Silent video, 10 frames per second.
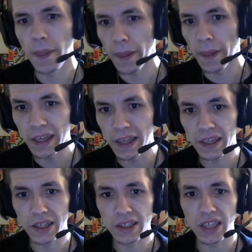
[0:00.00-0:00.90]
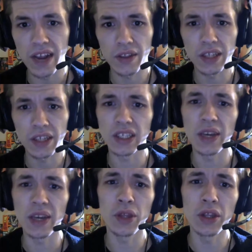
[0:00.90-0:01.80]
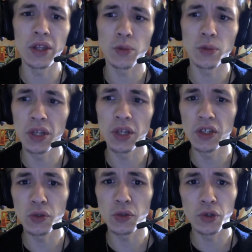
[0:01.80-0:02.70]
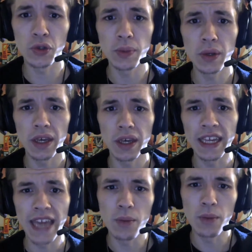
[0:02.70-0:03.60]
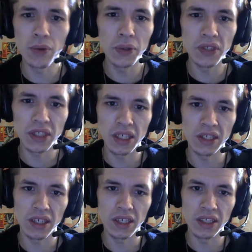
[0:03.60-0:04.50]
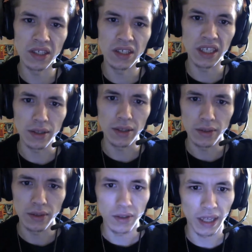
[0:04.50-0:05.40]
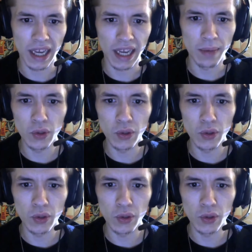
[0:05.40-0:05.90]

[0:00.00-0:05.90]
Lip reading: he because within his group, Genbu is a D. Like Genbu is